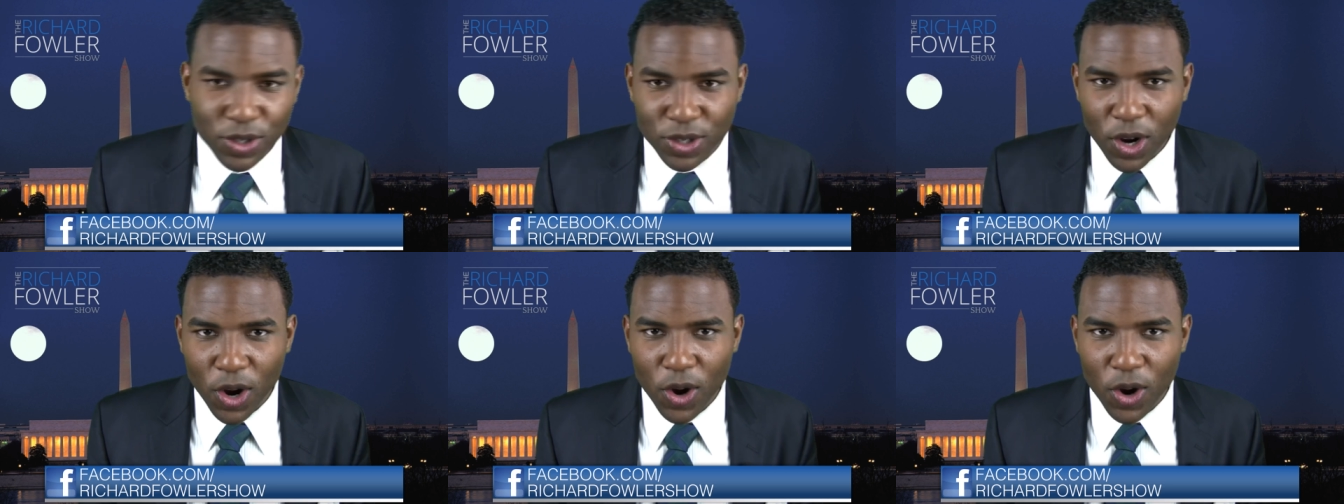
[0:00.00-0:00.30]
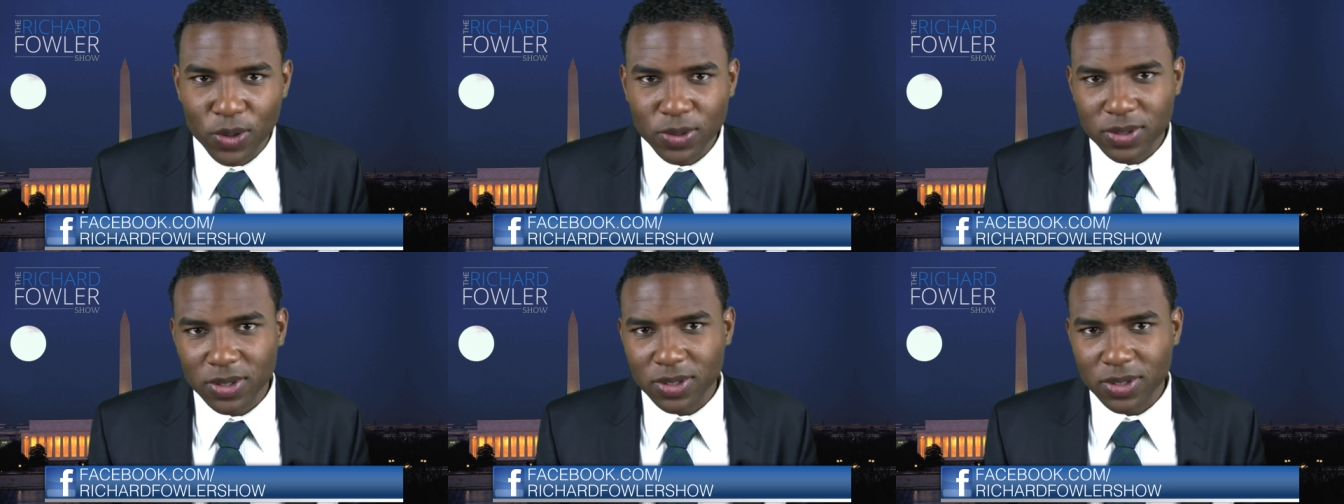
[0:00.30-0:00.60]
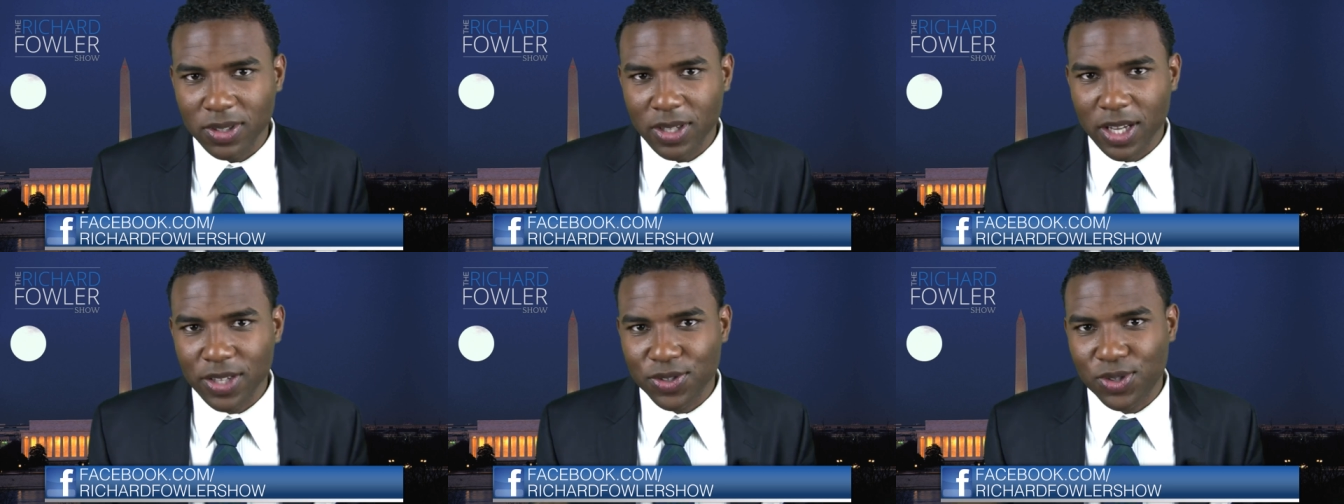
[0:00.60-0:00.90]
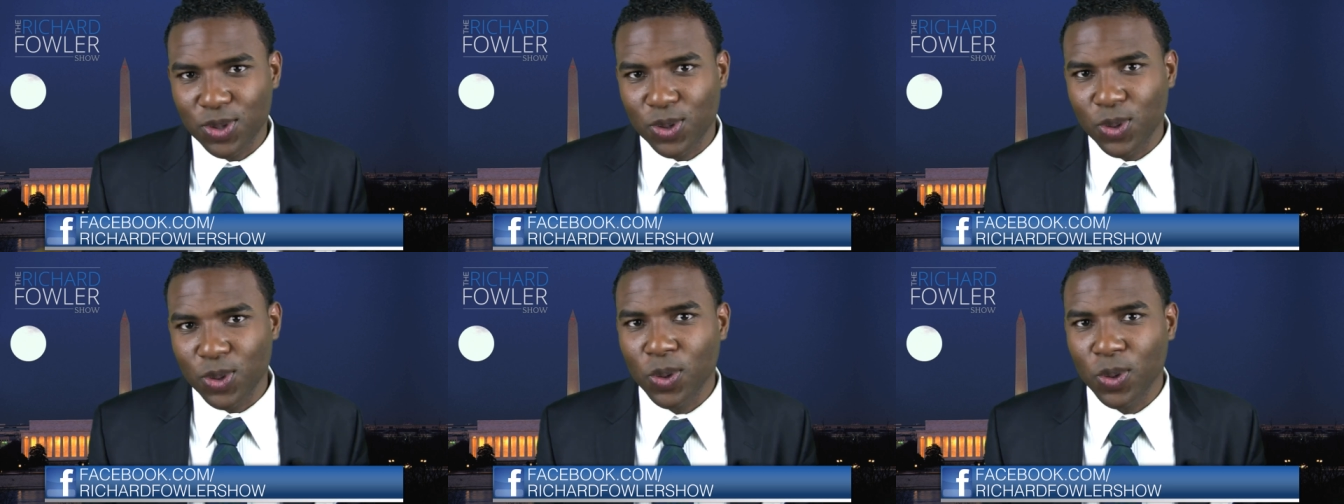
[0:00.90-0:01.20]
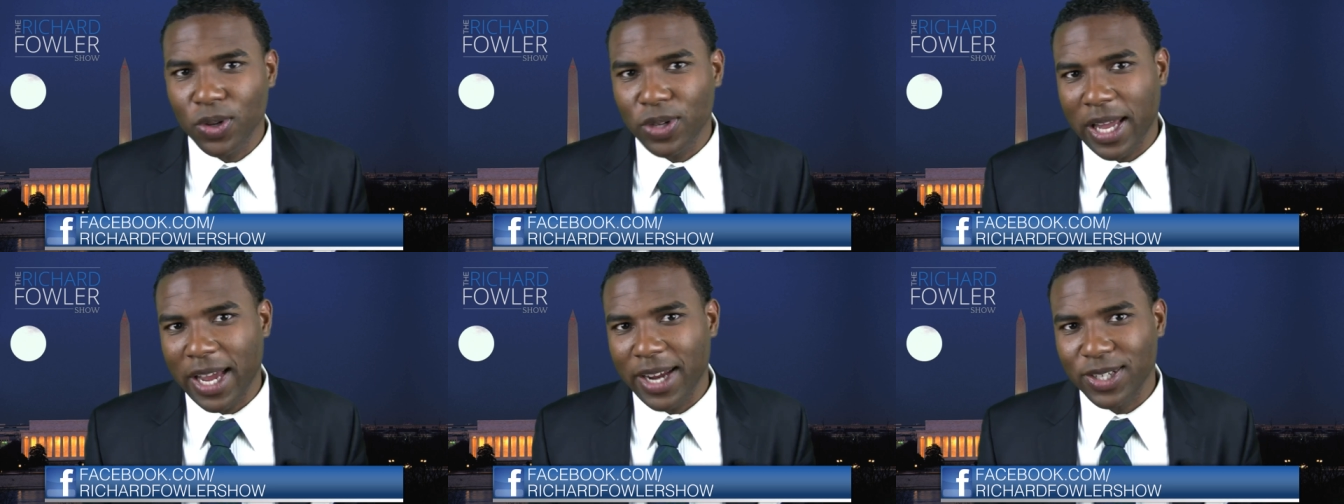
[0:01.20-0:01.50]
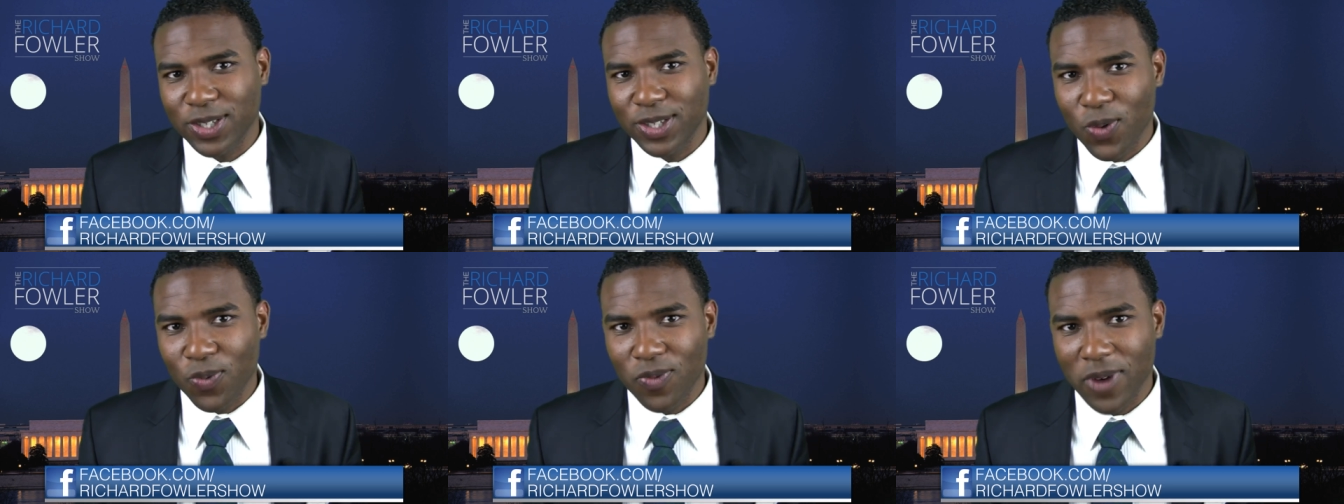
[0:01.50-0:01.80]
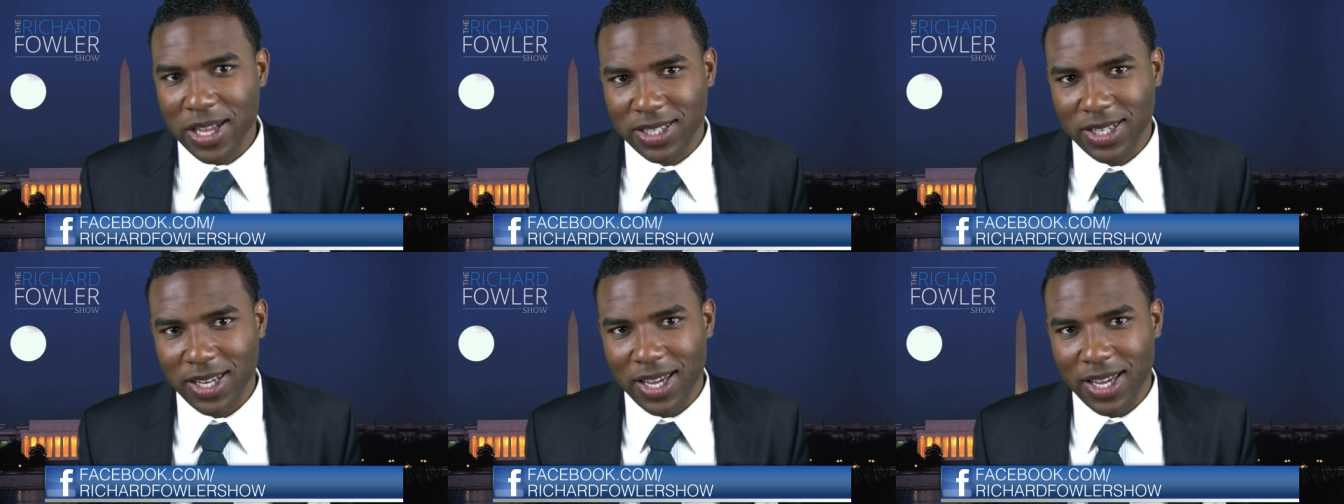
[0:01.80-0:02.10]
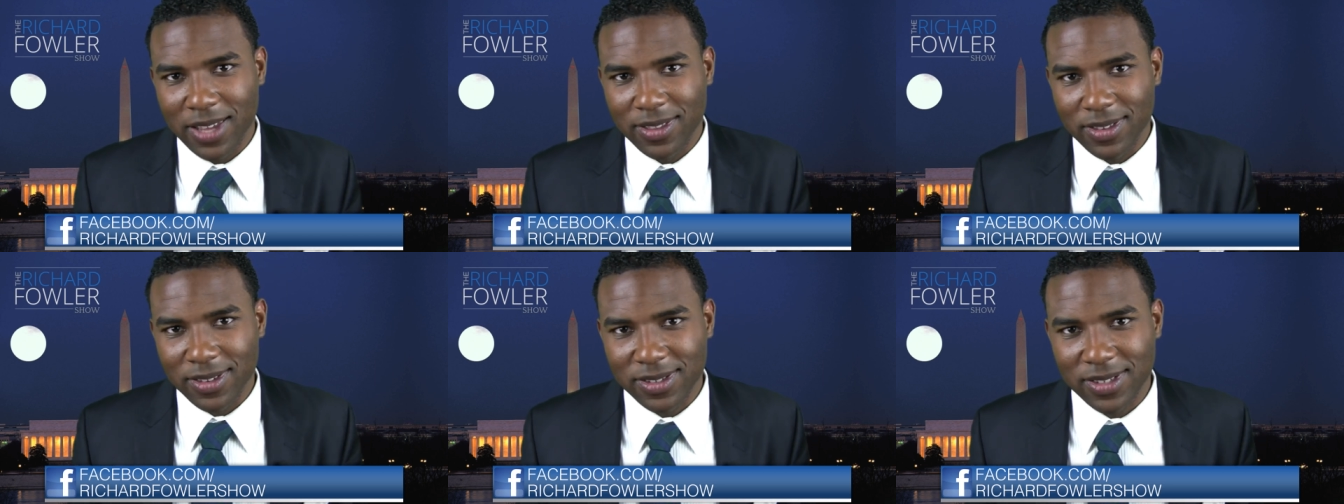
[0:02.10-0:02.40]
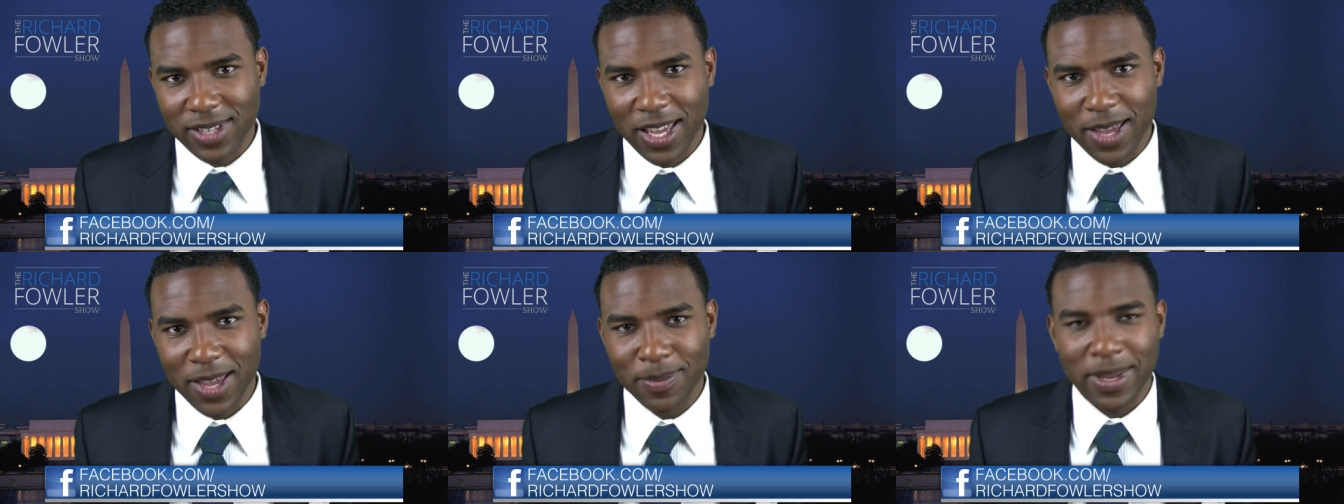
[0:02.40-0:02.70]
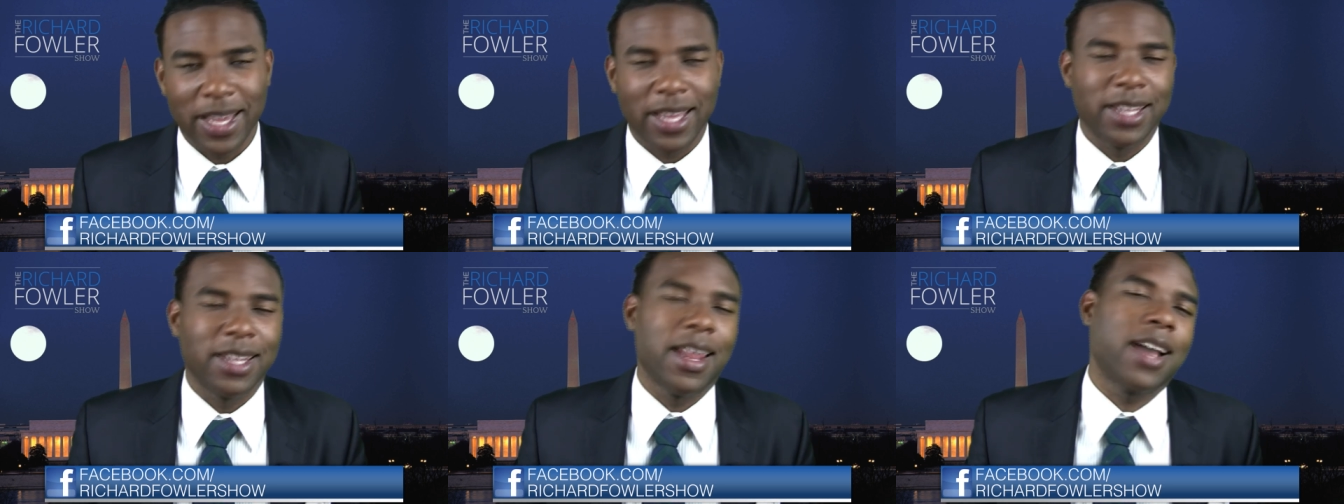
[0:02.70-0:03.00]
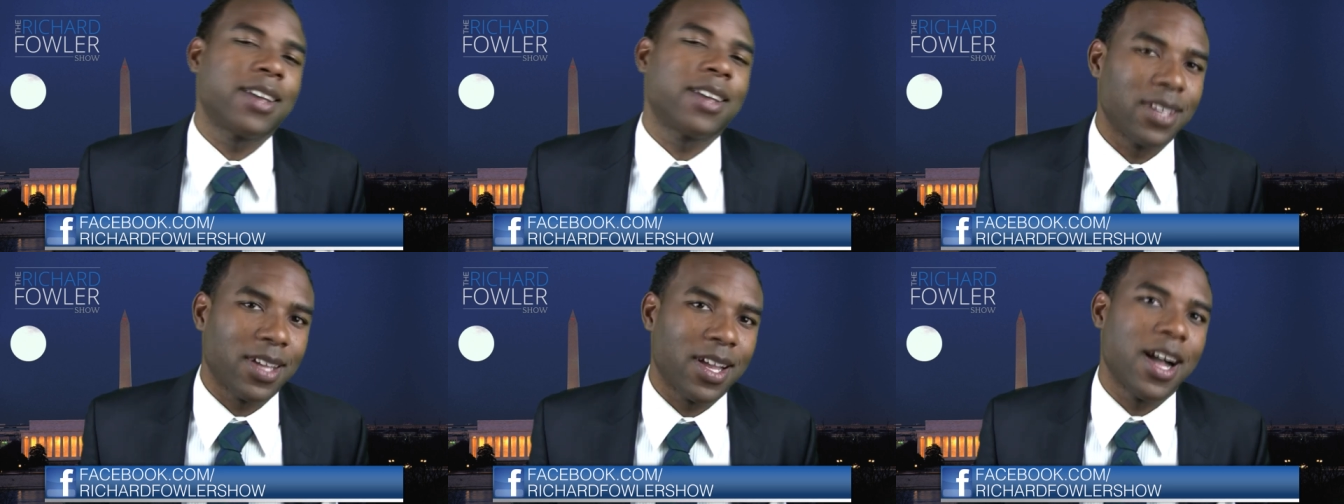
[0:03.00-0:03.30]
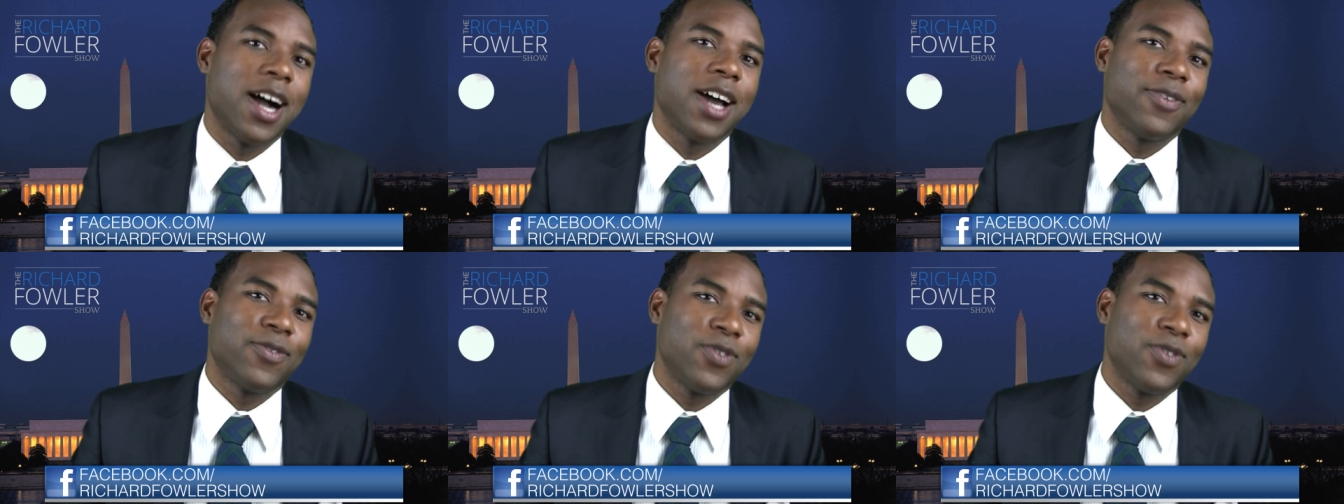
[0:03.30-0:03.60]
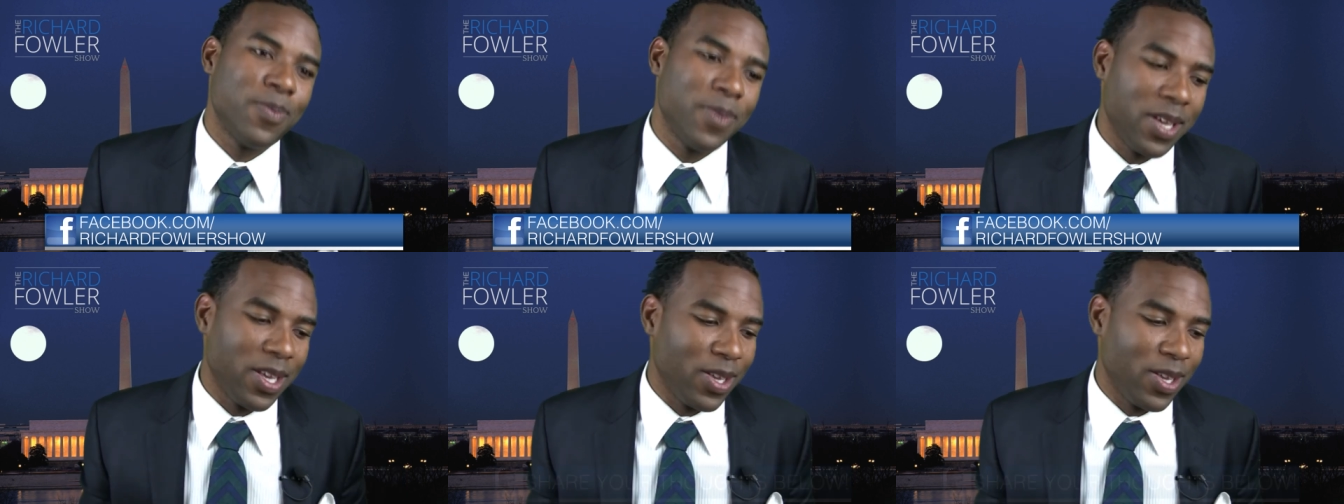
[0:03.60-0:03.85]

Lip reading: don't, in school, like, don't resonate in the same, like, lexicon for me.